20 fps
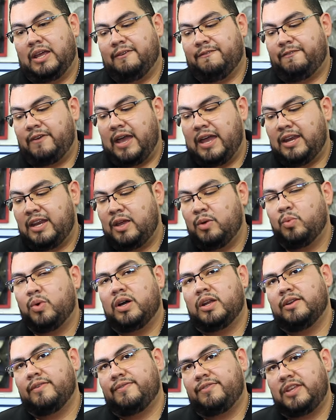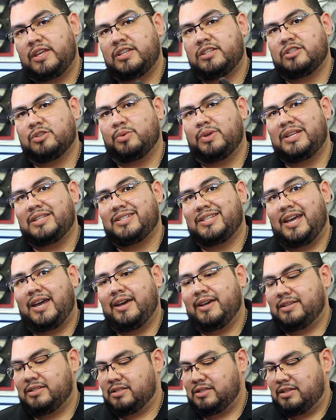If any one of these three
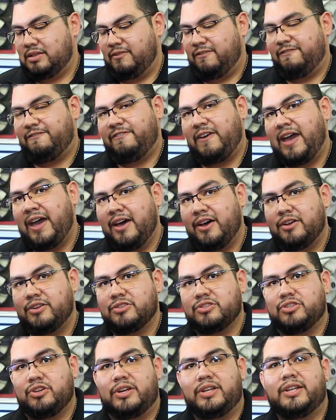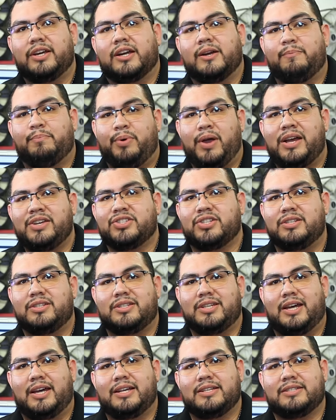tests fails during the compression
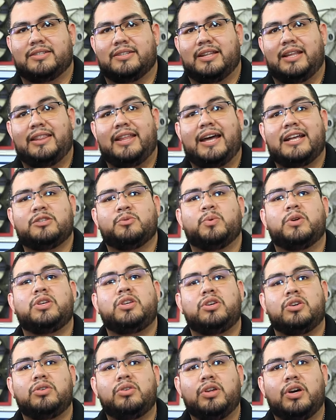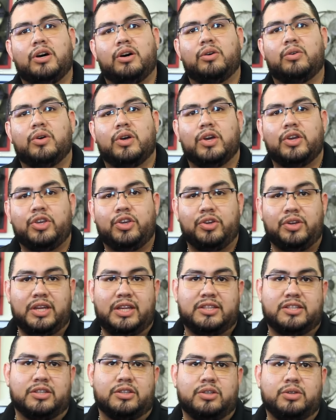test, then that's when you know you
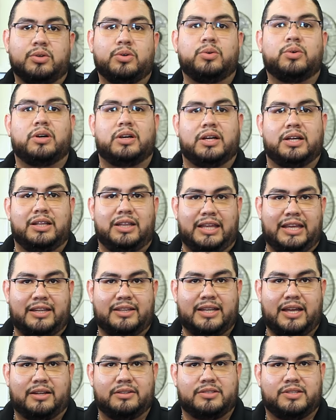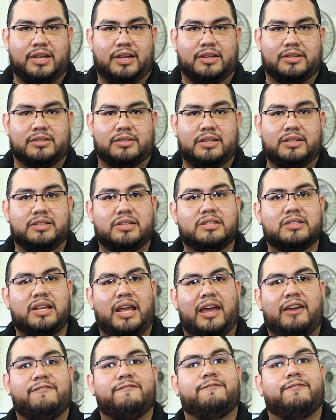need to do a leak down test. This is
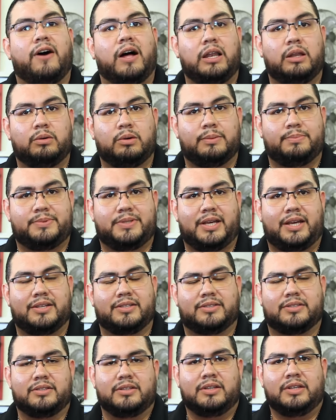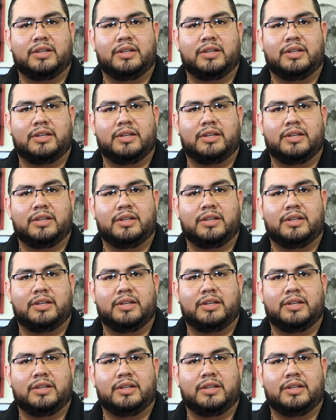a follow-up test.